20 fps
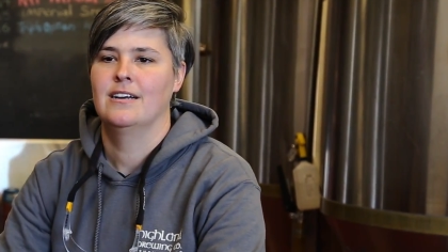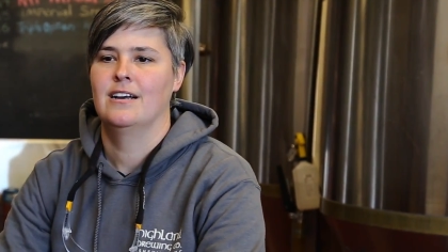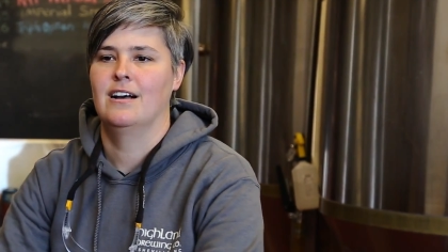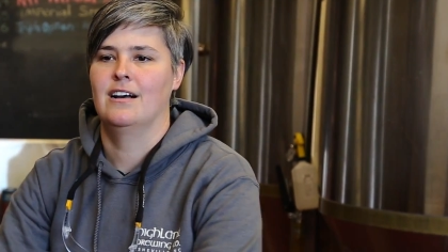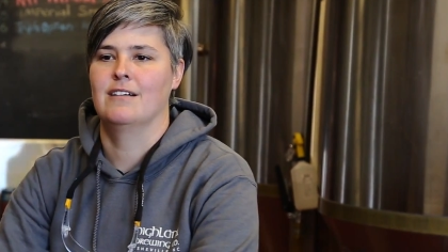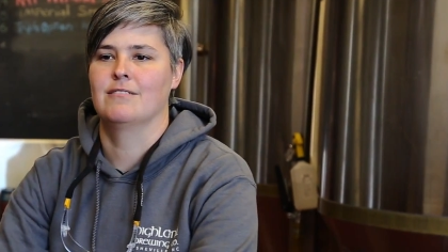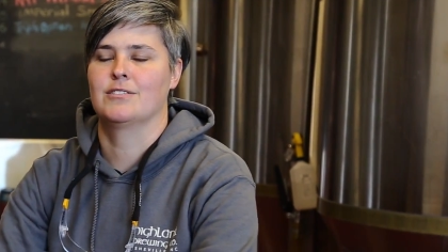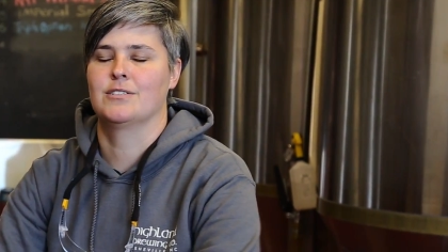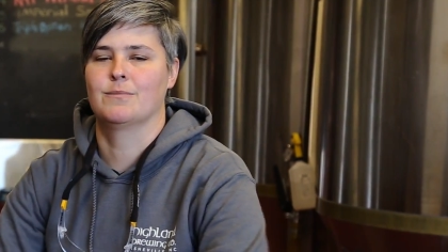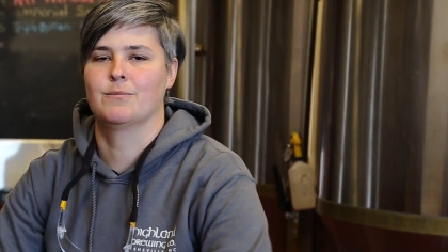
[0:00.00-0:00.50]

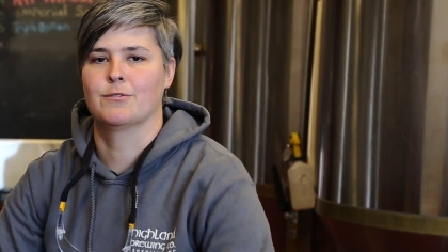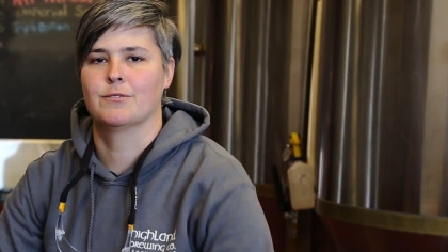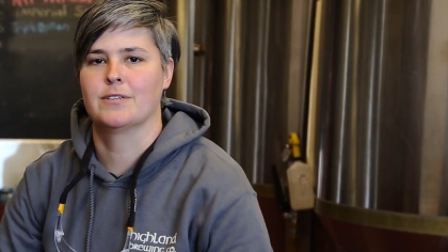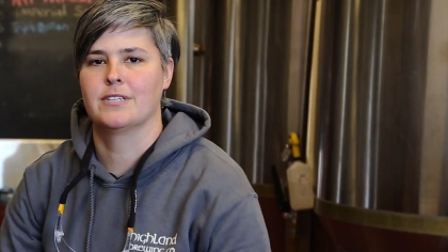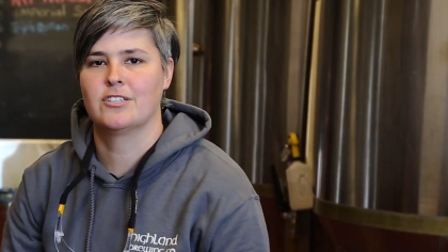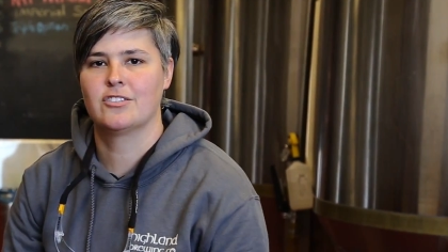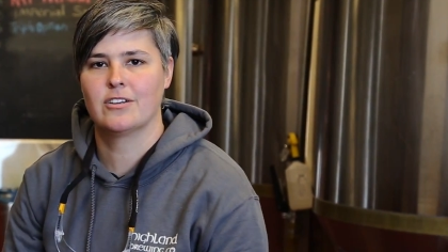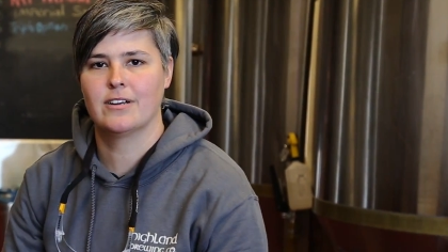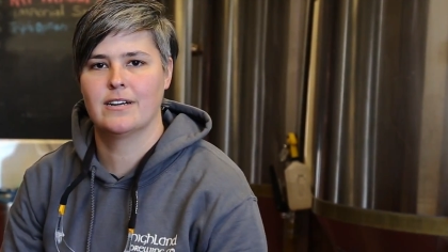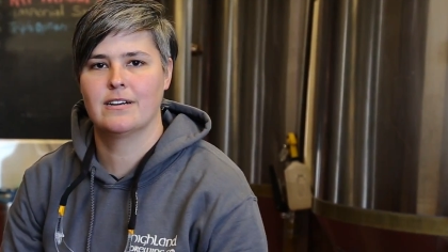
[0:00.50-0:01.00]
I was a
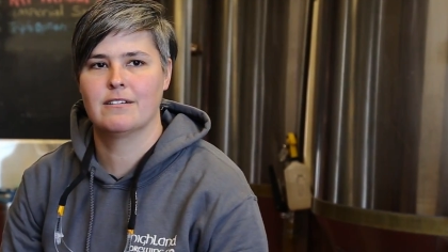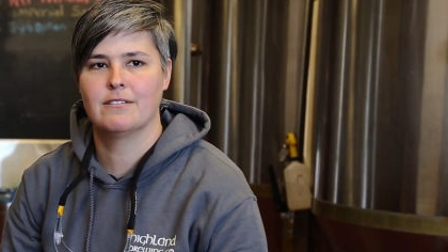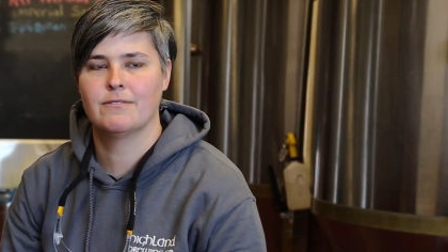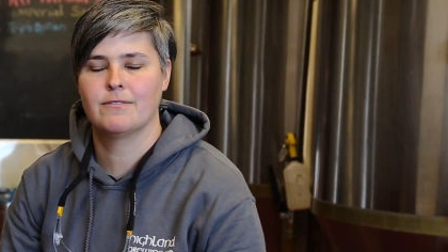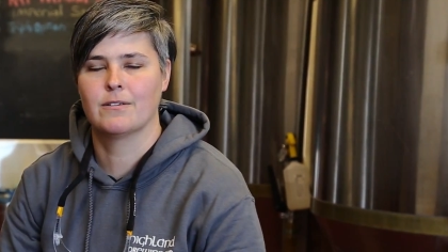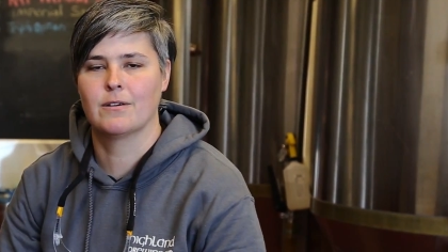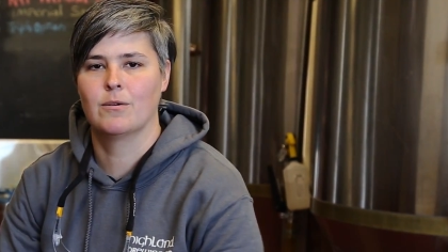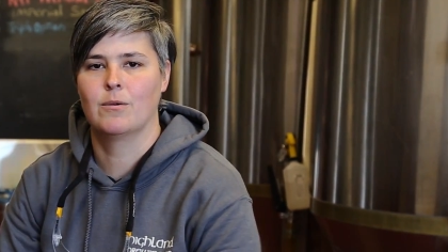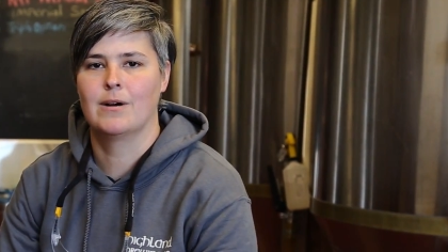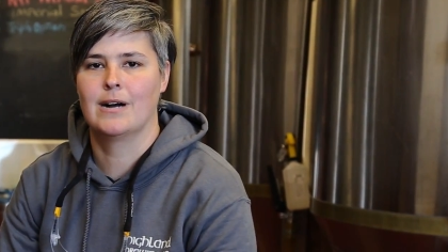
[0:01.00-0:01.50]
brewery trainer
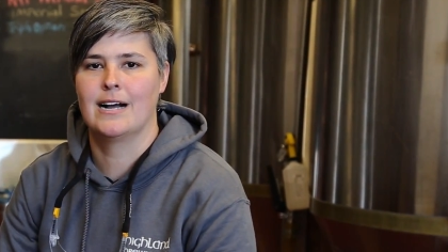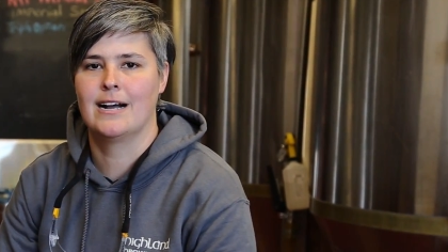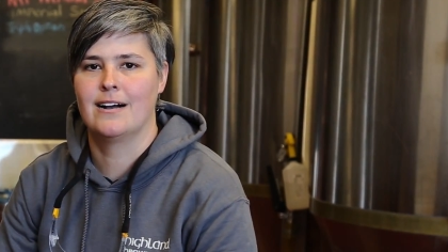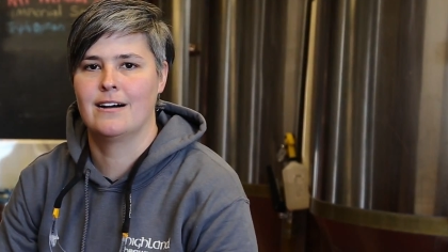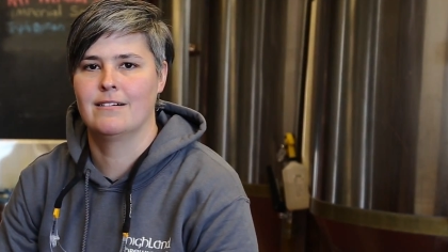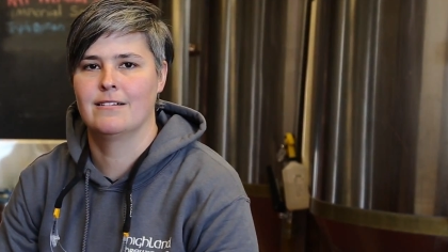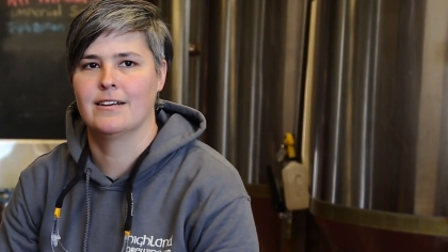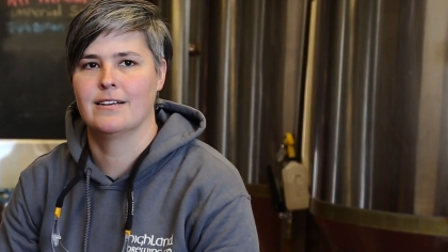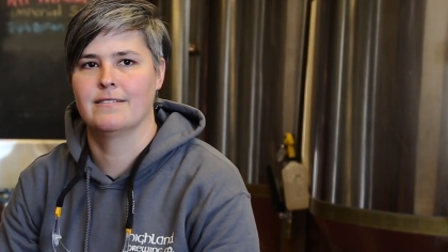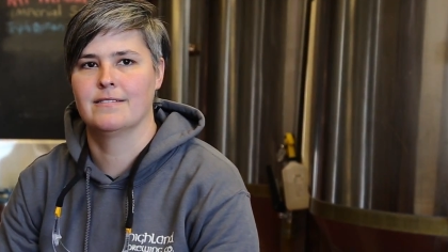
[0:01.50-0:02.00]
for a
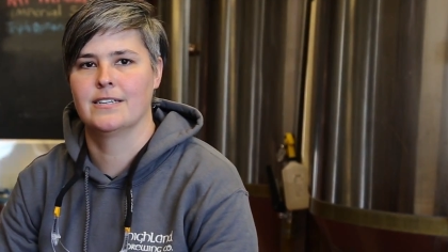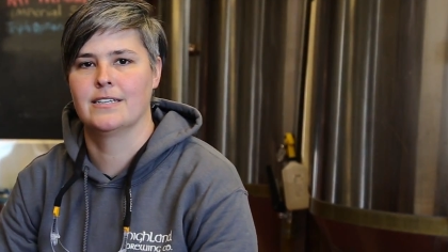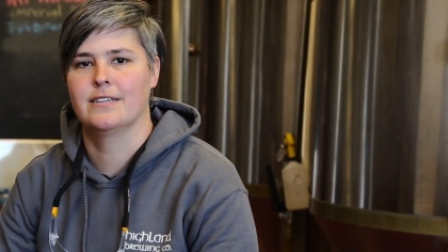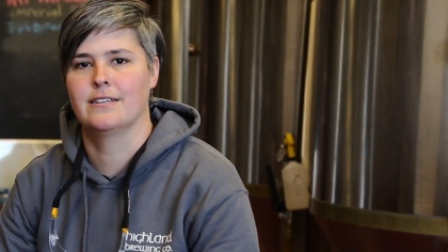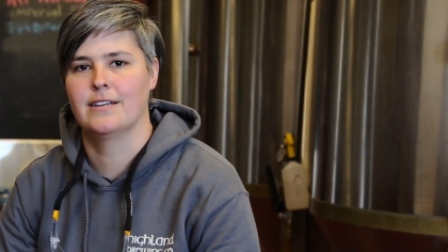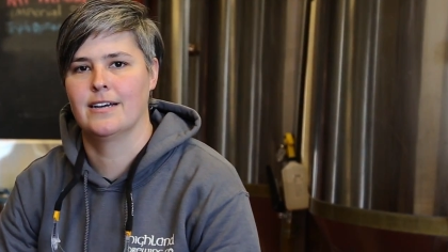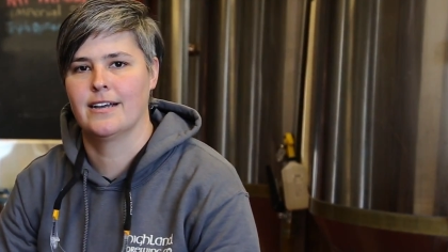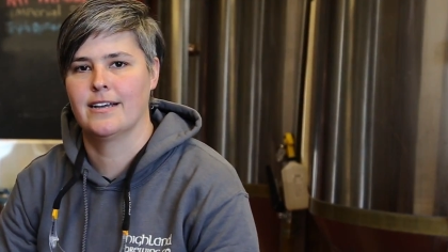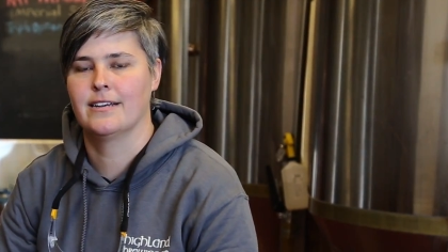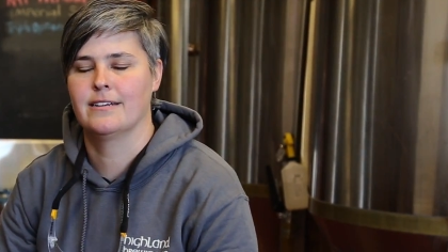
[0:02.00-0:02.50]
while, and
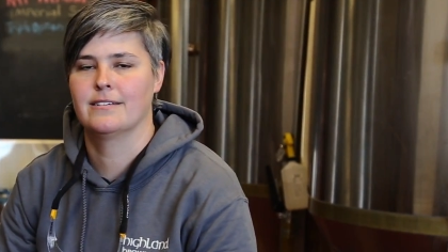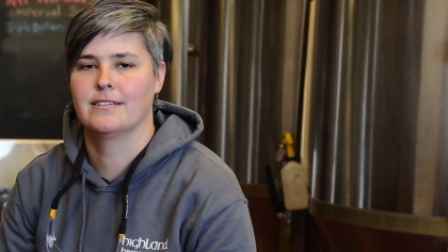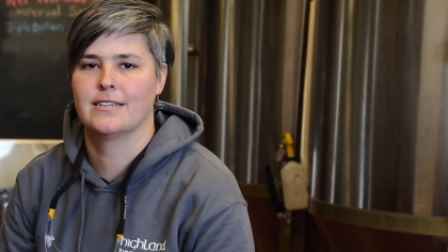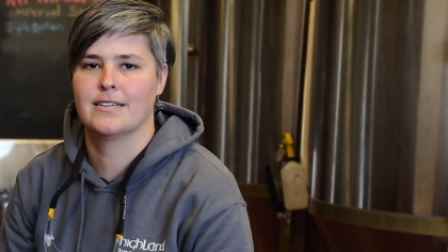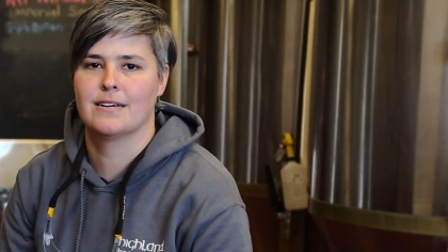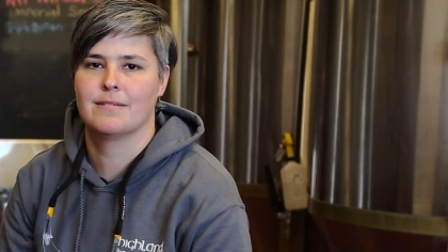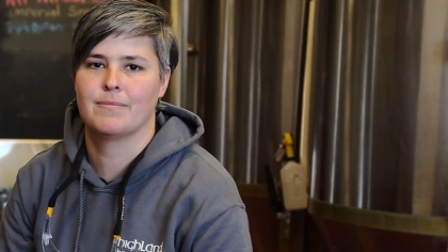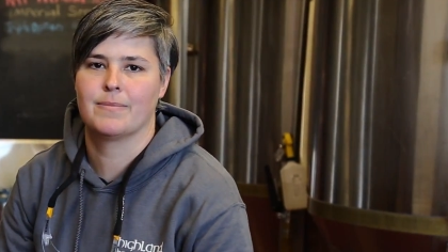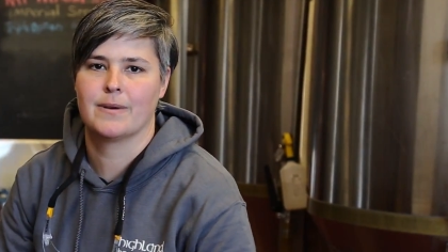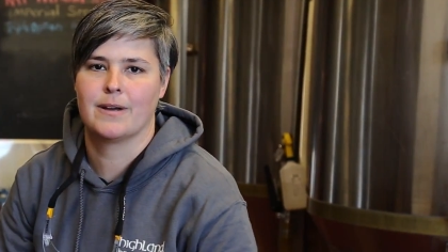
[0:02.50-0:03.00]
then I ended
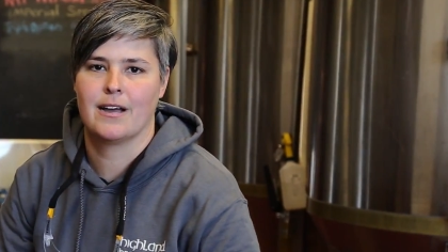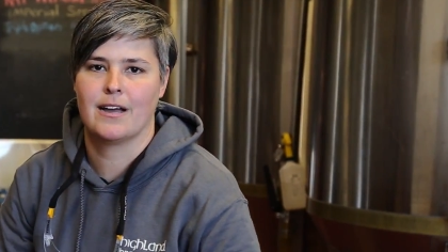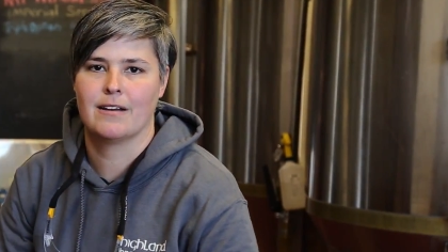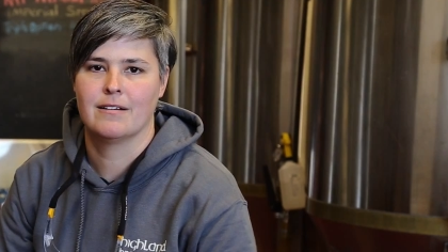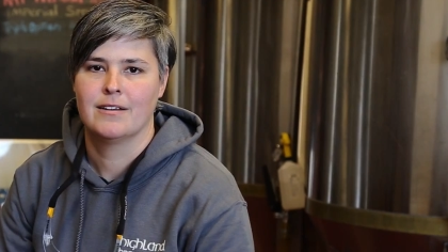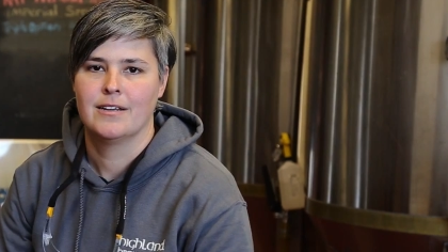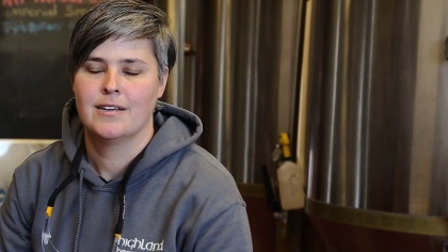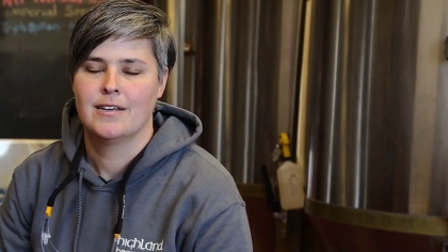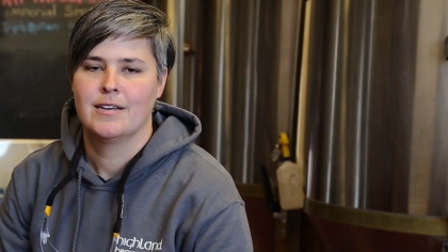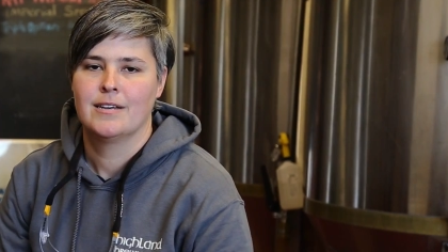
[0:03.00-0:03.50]

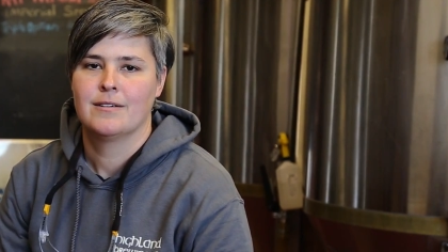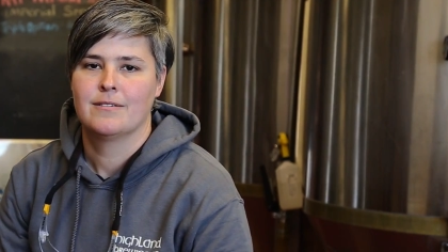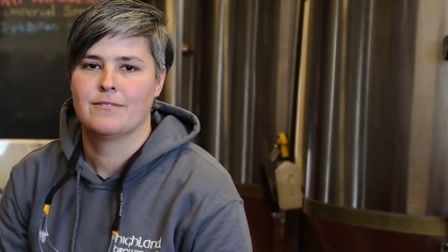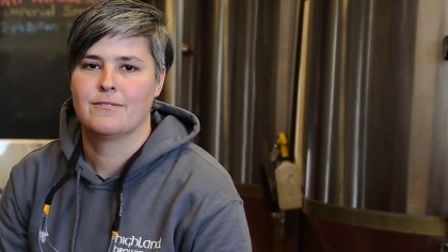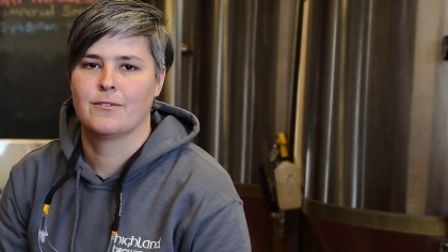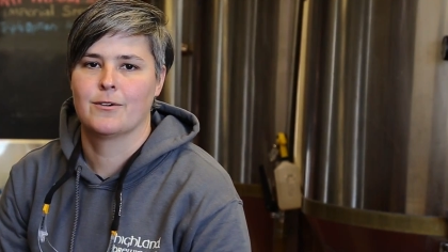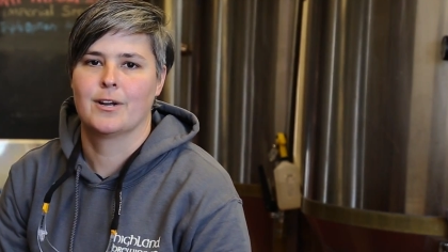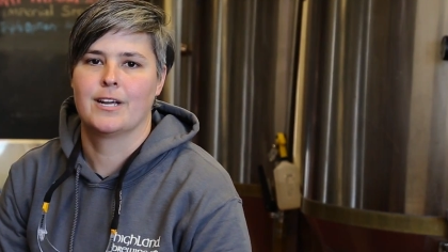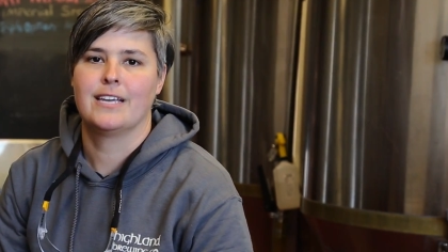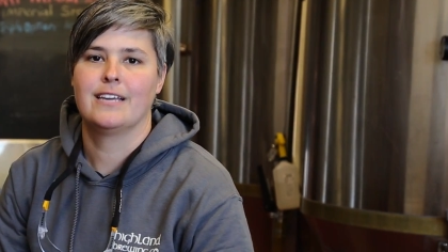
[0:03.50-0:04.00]
up
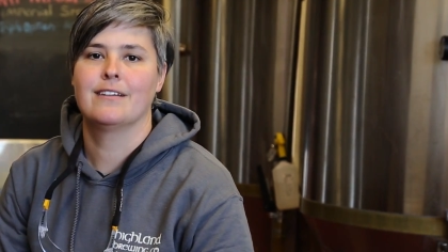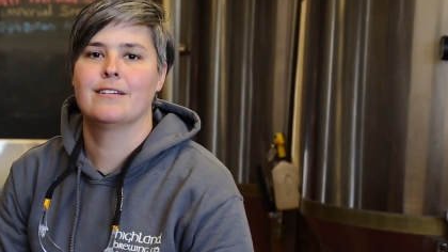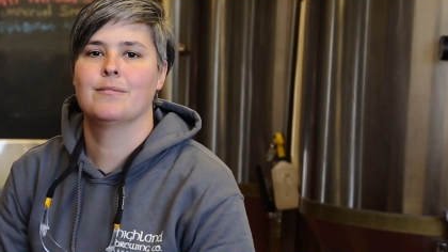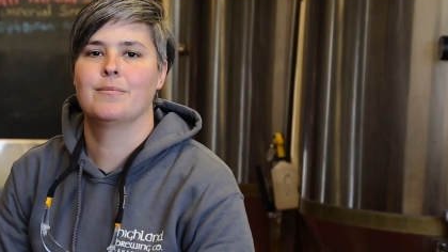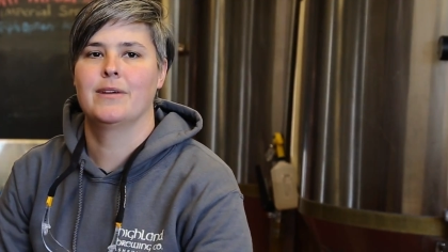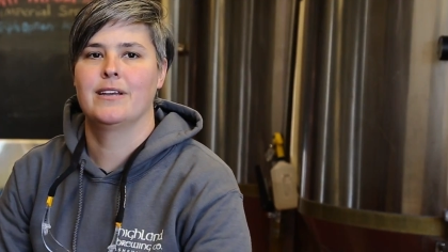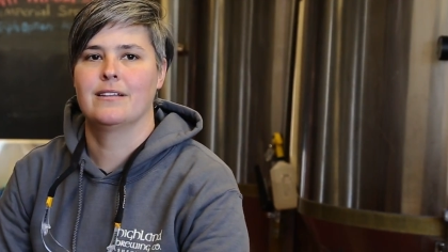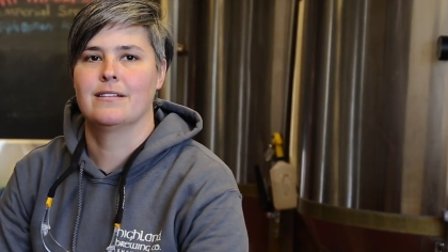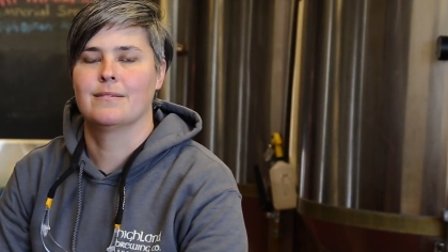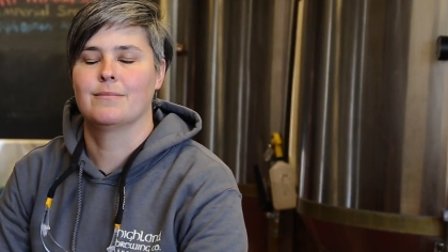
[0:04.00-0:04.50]
for a year
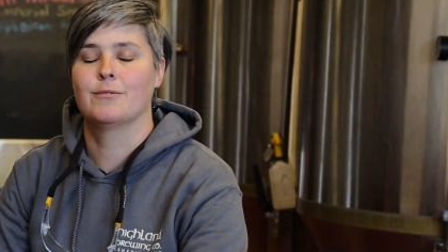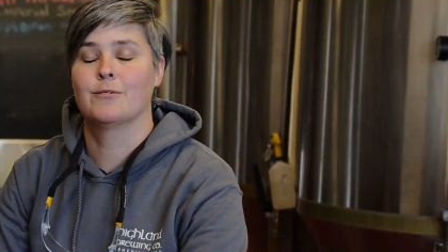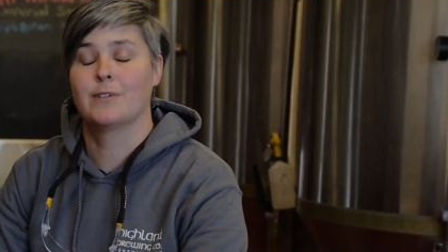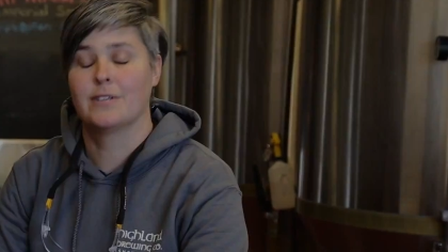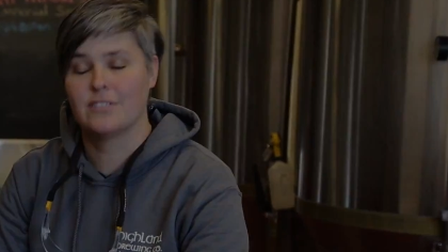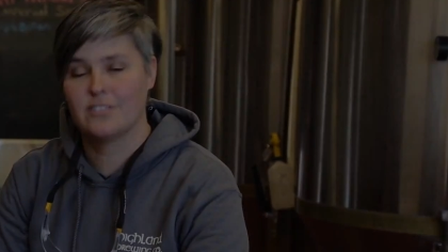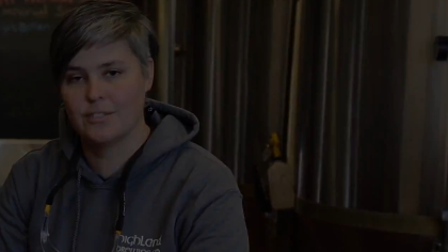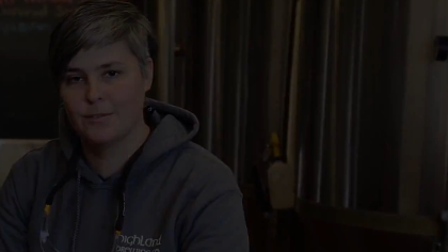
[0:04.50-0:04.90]
being a brewing